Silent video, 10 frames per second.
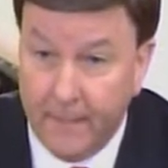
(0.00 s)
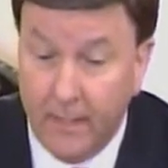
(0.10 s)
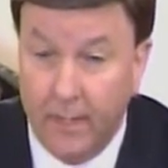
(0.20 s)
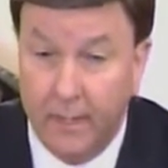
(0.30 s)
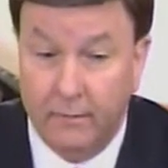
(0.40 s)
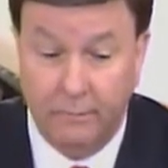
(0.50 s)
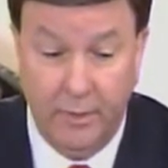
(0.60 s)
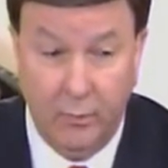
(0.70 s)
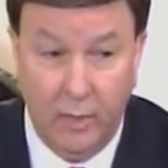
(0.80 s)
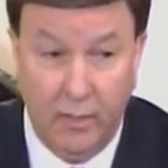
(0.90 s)
And
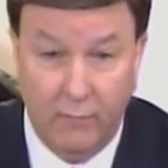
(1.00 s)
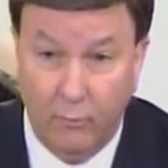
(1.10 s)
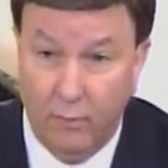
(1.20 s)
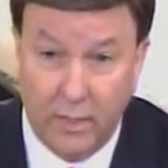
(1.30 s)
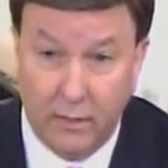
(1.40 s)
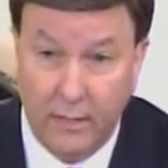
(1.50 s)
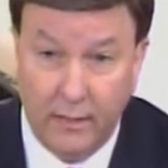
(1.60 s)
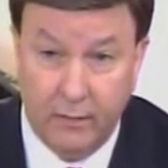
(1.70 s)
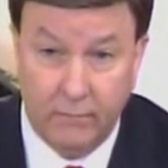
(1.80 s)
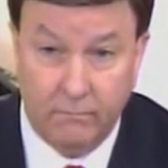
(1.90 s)
here we are 4 months
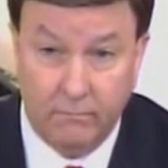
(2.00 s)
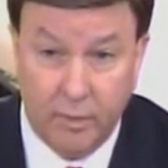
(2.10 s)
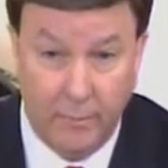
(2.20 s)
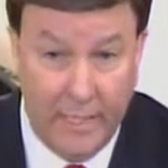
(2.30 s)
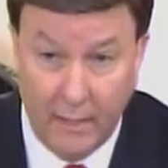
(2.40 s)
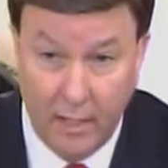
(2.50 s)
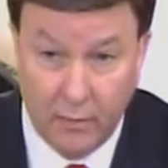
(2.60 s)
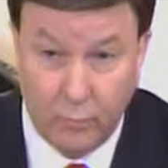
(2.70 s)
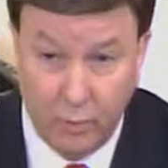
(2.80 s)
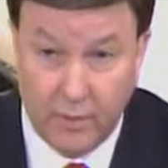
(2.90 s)
later, and to my
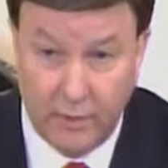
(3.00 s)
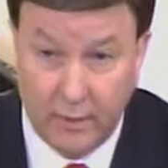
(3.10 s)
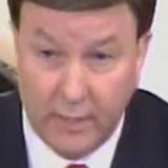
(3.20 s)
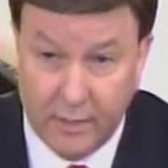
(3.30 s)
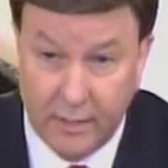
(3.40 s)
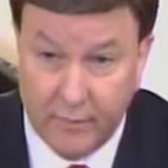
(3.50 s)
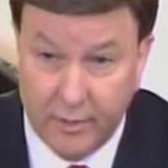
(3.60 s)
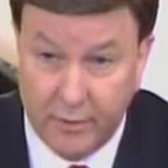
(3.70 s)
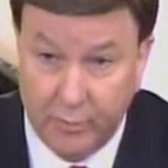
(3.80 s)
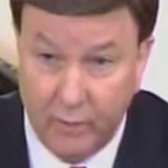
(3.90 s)
knowledge, we're still in that same
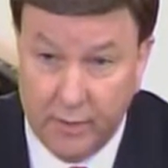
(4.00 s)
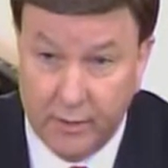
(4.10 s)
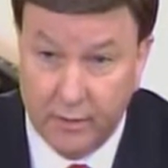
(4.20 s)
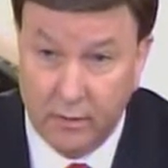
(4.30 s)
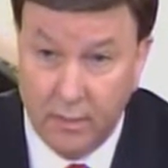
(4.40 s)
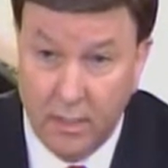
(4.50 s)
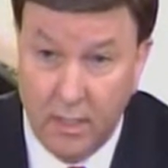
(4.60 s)
situation.